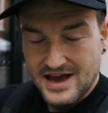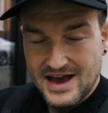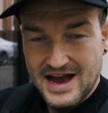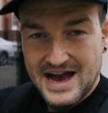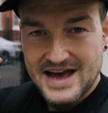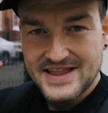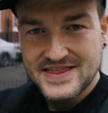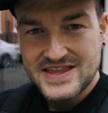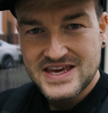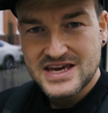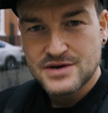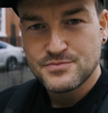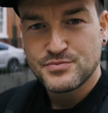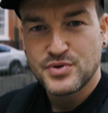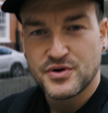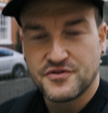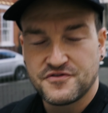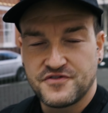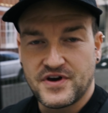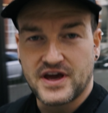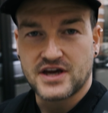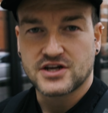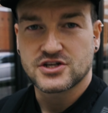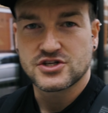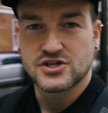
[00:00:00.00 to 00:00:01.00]
and the
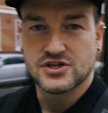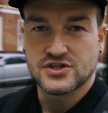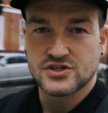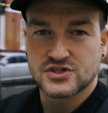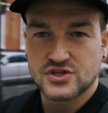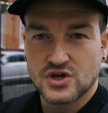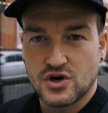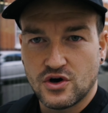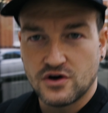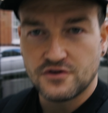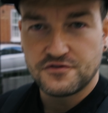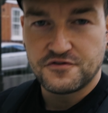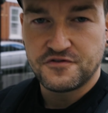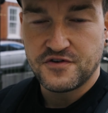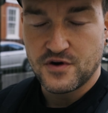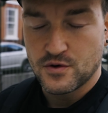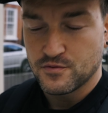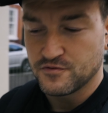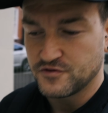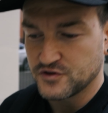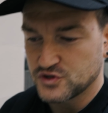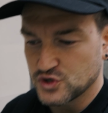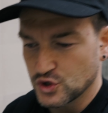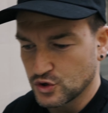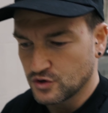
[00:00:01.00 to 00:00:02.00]
imperfections of film
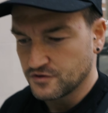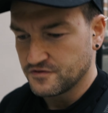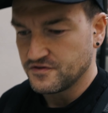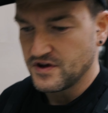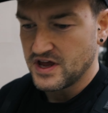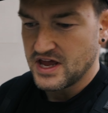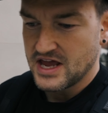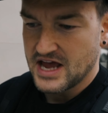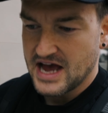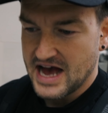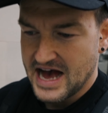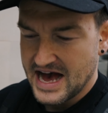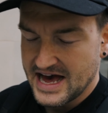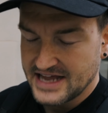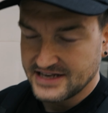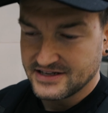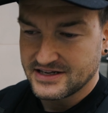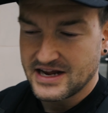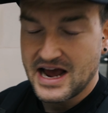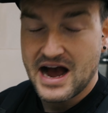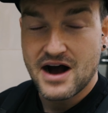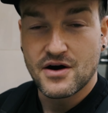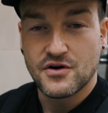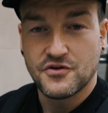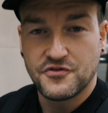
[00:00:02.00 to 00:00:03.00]
photography and
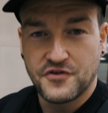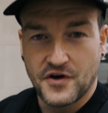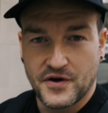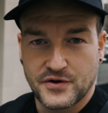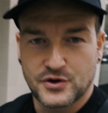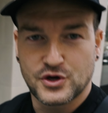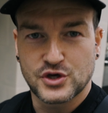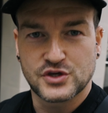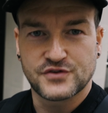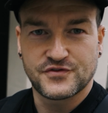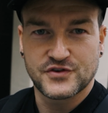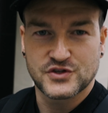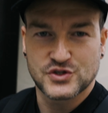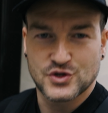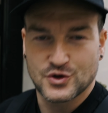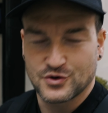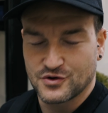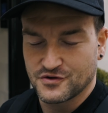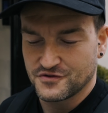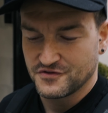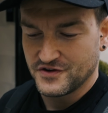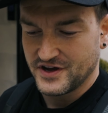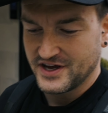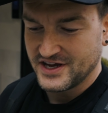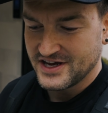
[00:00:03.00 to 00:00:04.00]
out of focus
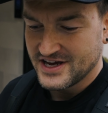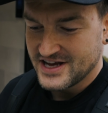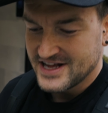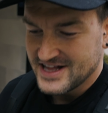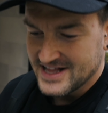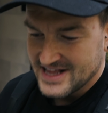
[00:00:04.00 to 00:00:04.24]
photography.